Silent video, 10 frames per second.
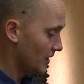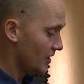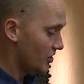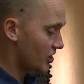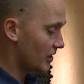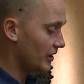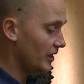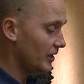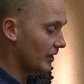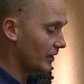It's got an
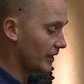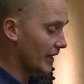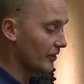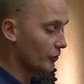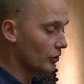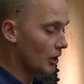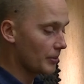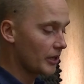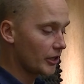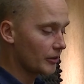indicator up
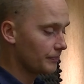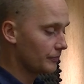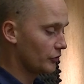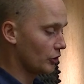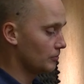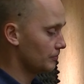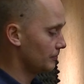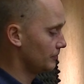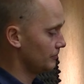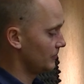here, so
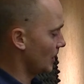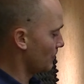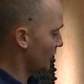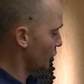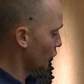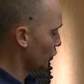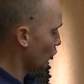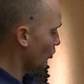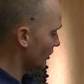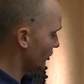yeah, make sure you
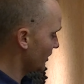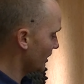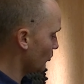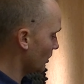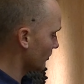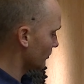always see that one